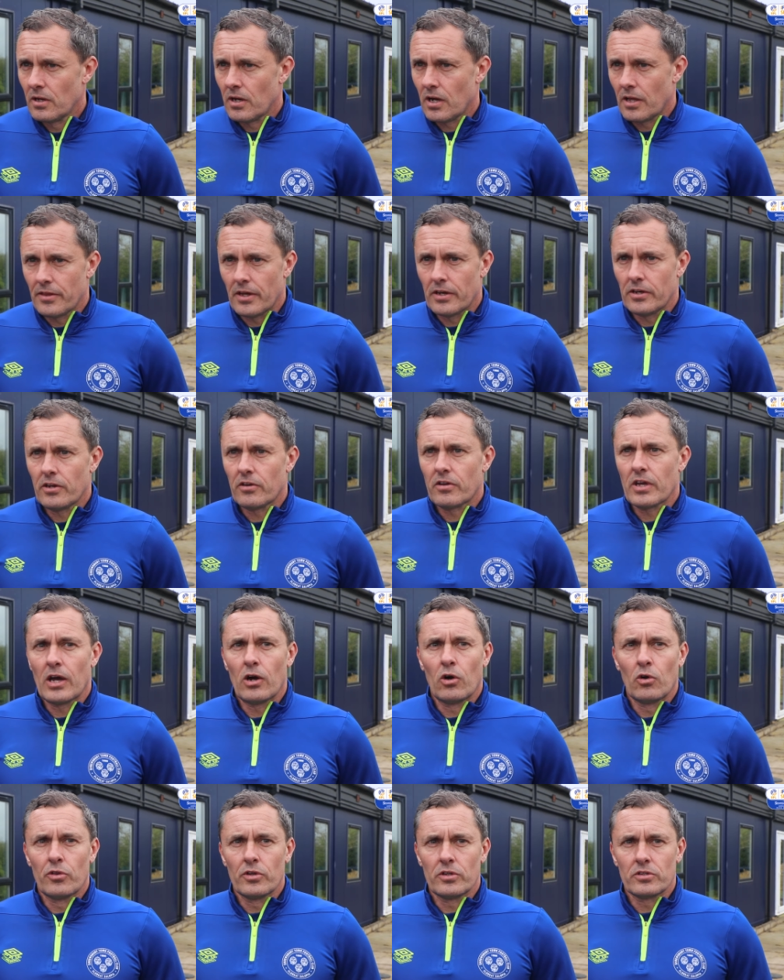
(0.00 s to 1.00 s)
And then you
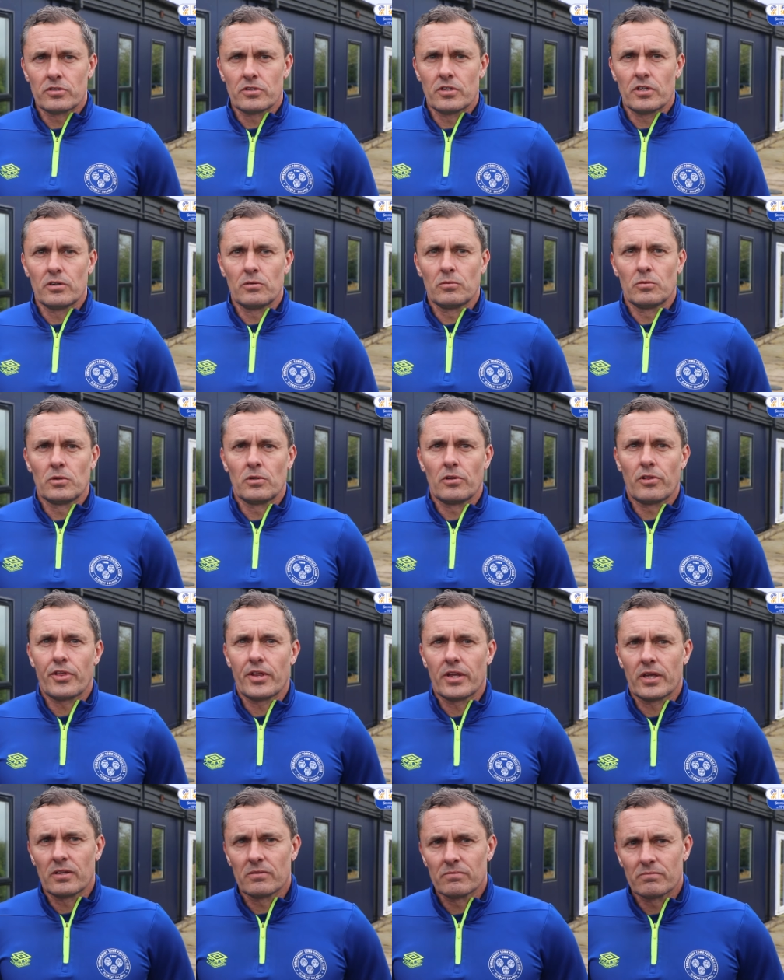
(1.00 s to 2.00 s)
get others that will
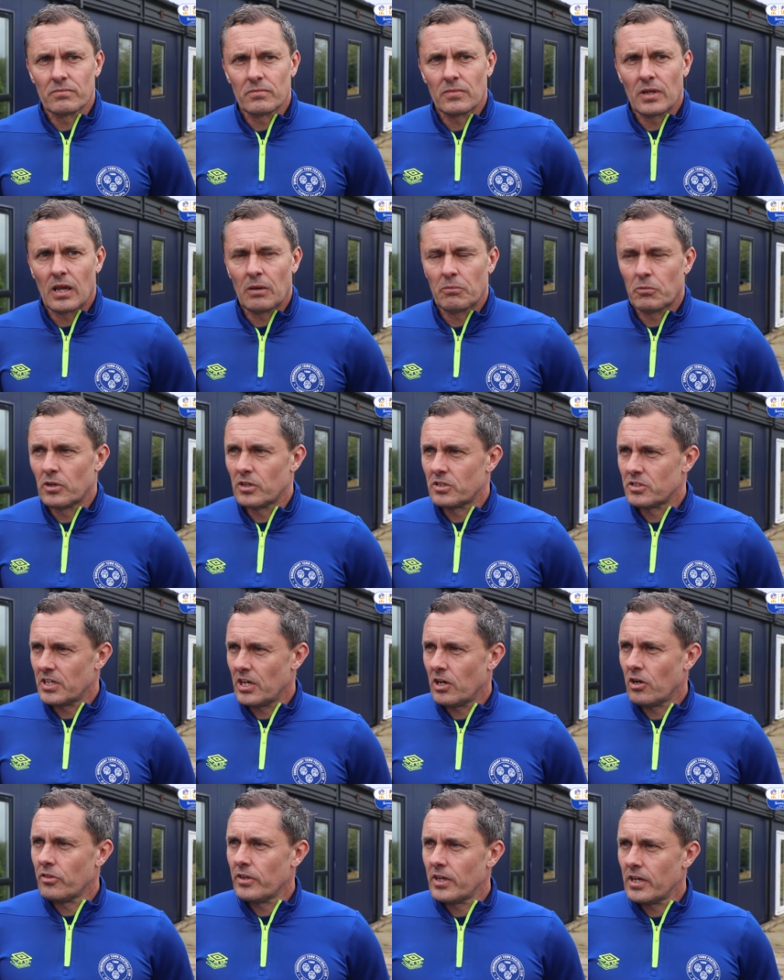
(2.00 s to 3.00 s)
think, well, I'm going to
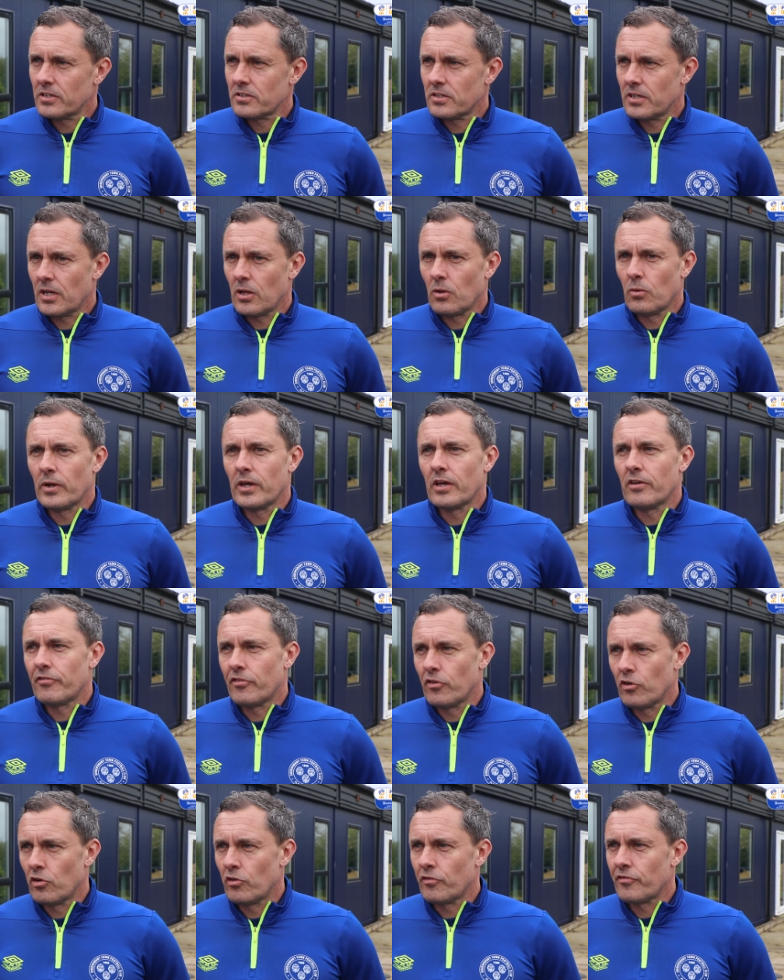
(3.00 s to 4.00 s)
sit on this and I'll wait
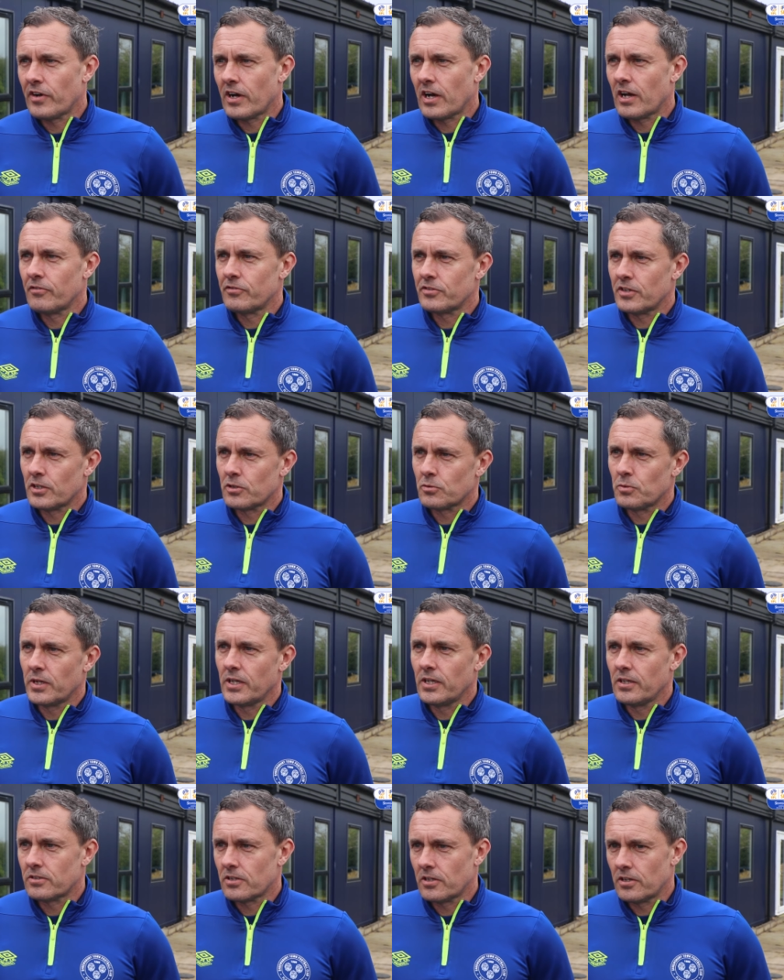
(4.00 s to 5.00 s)
four, five, six
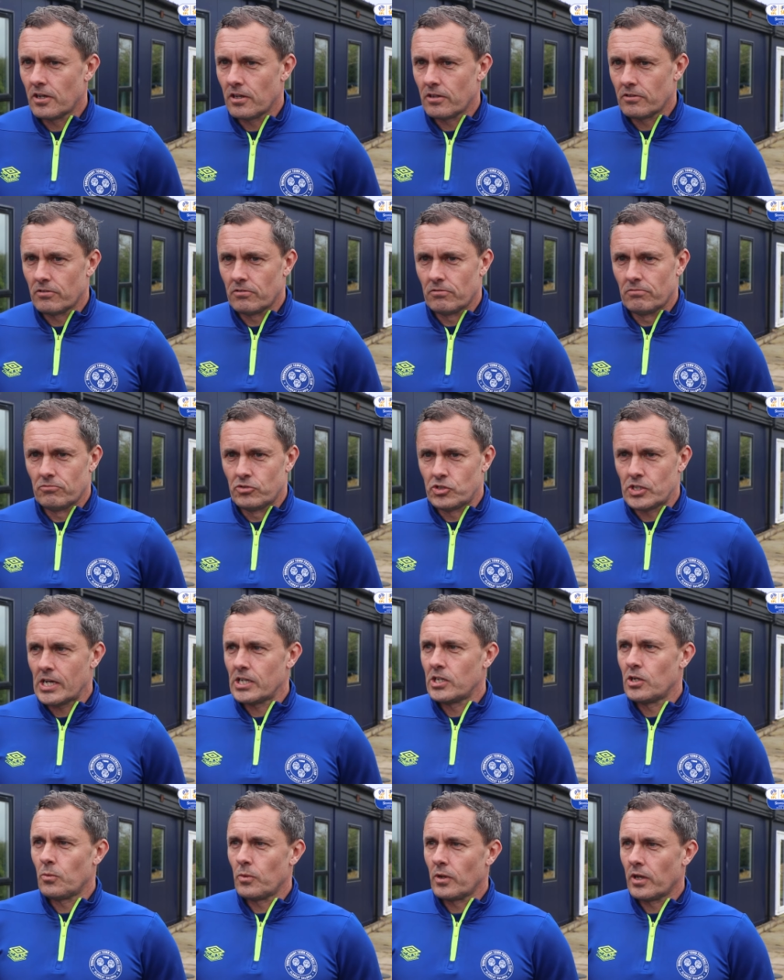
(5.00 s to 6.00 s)
weeks and a
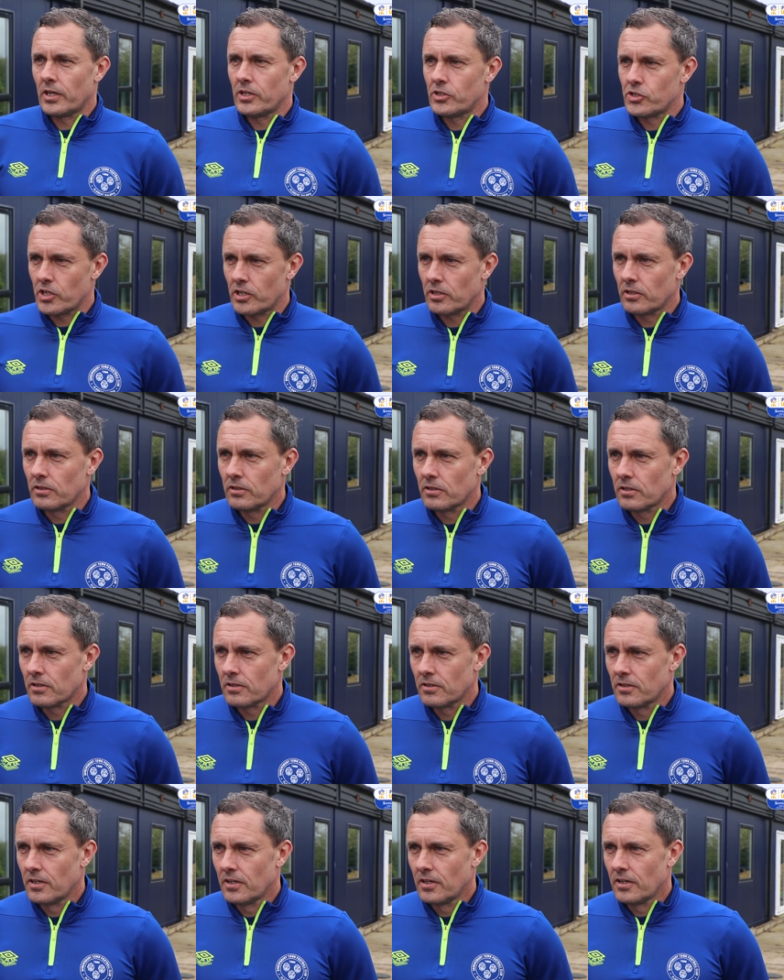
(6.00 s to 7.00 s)
genuinely chilled,
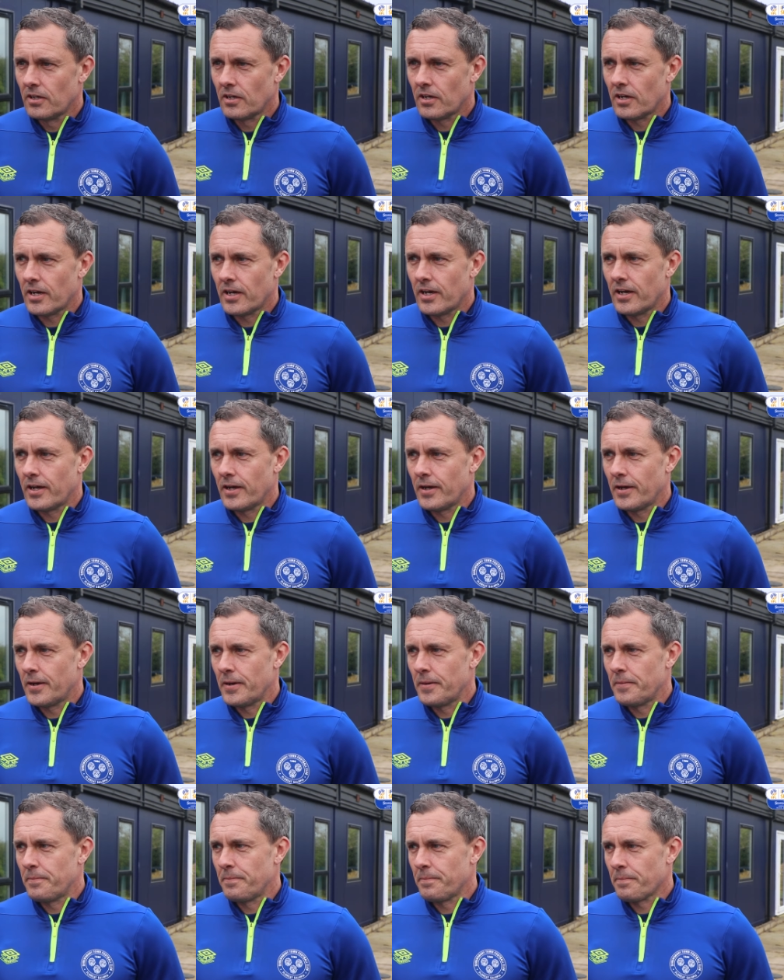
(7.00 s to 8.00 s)

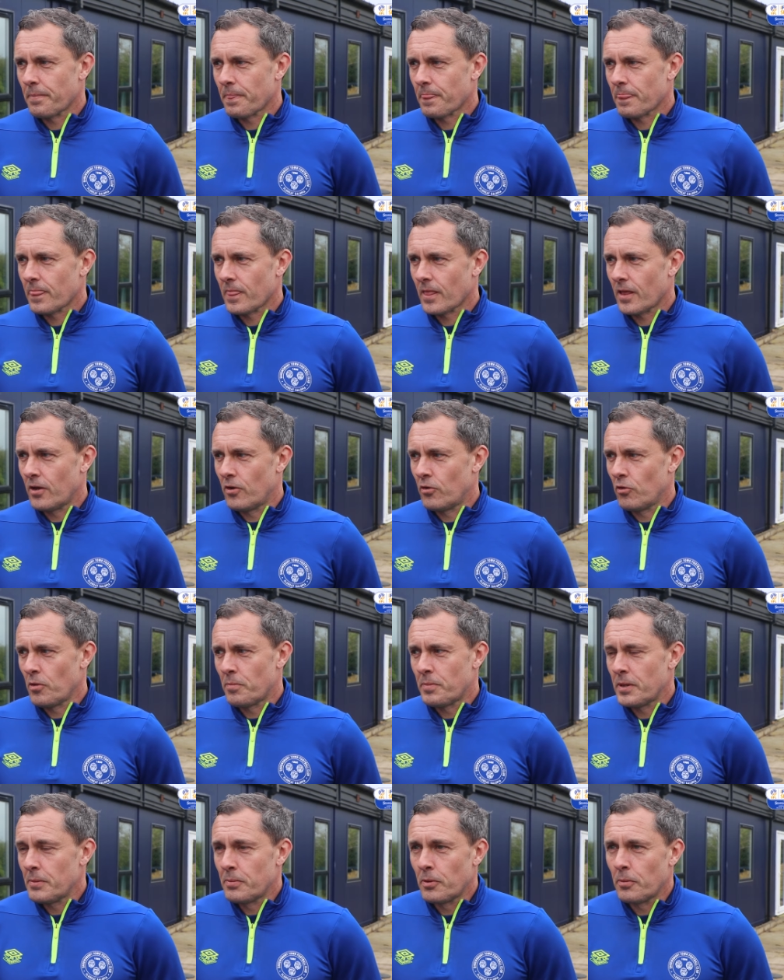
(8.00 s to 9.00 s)
um, and
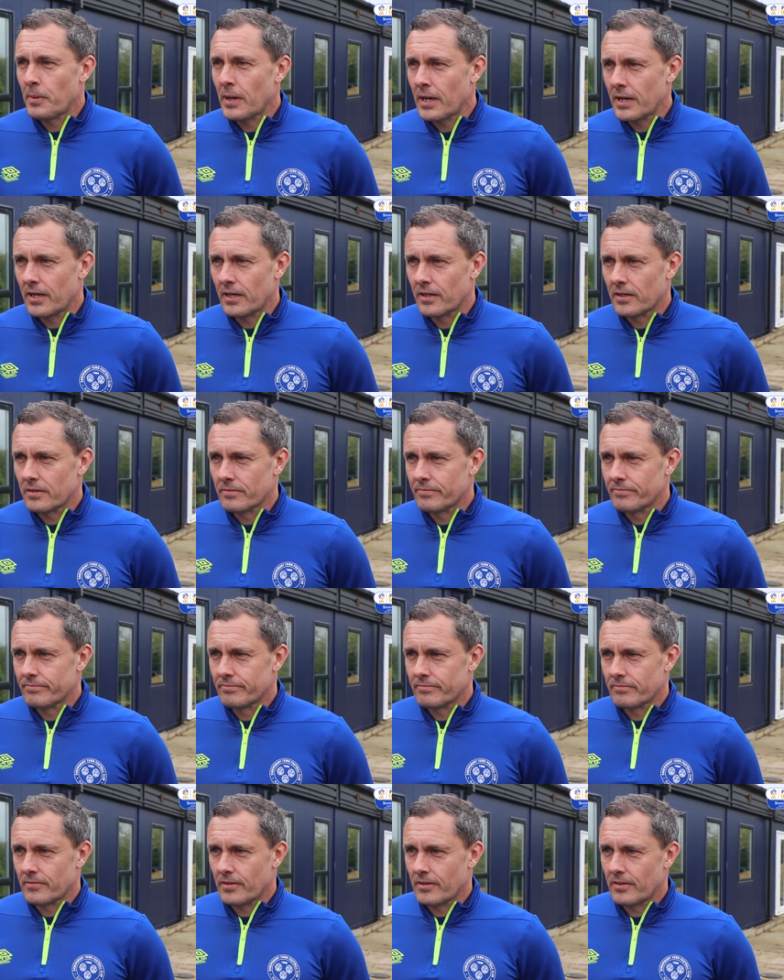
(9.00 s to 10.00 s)
other people panic.
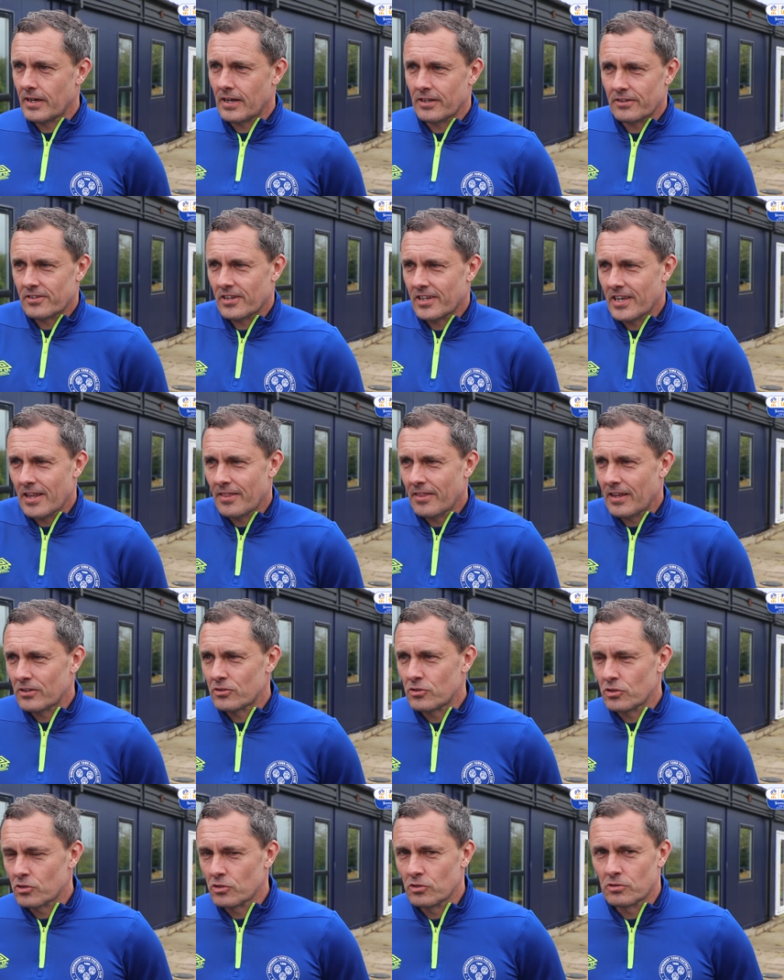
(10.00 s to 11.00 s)
And that's again,
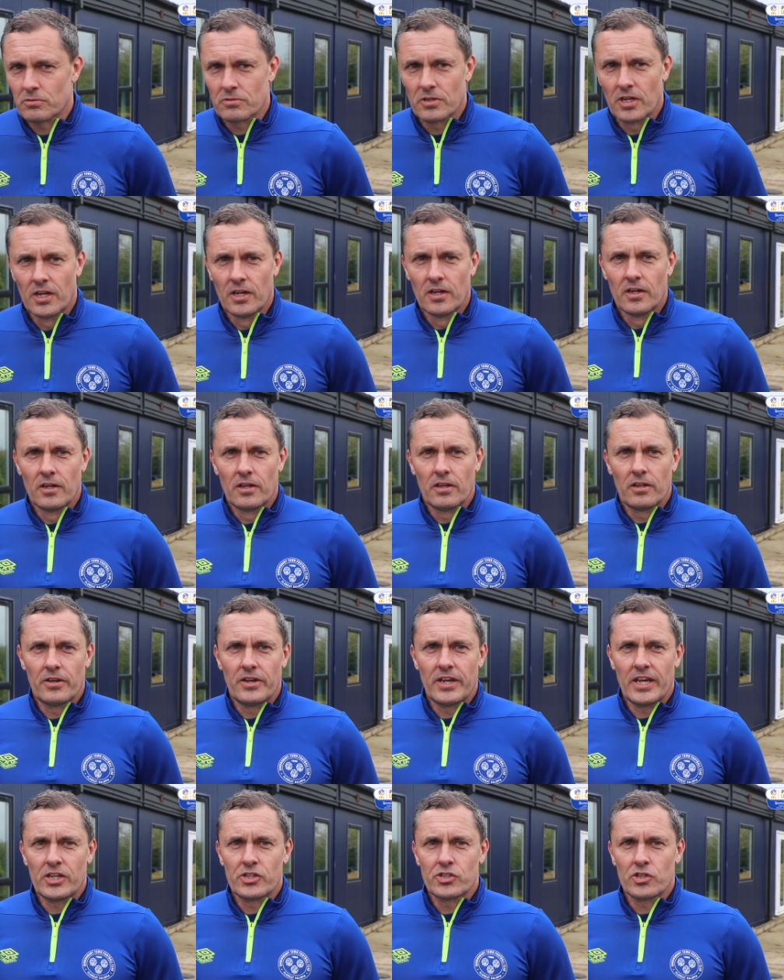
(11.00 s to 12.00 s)
that's just because
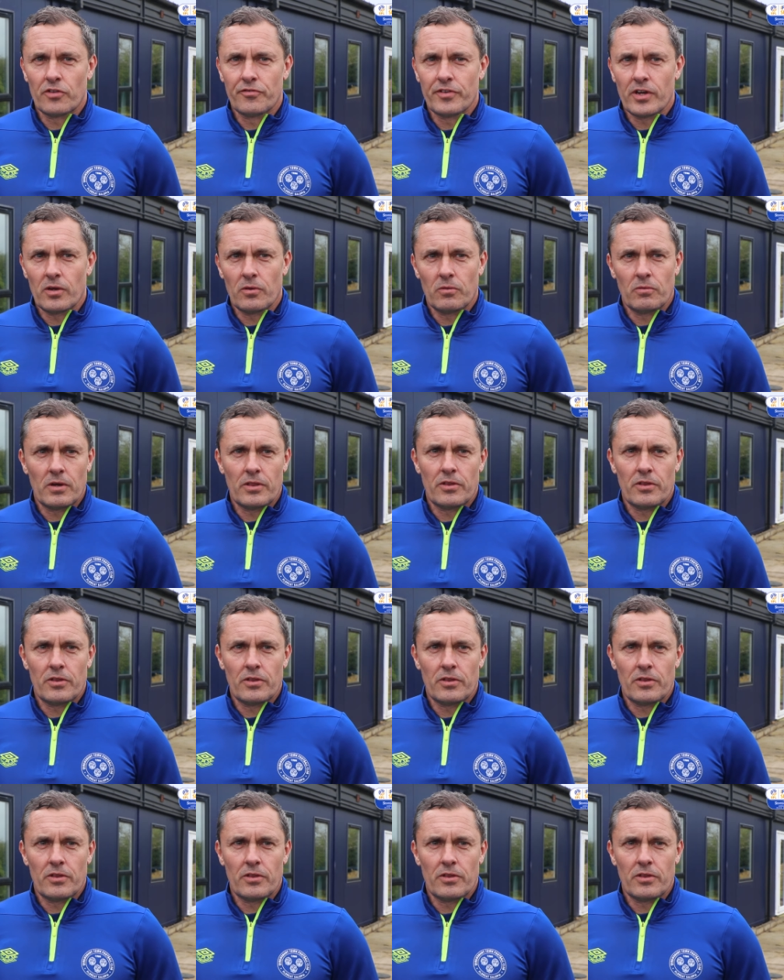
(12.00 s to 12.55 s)
the nature of it.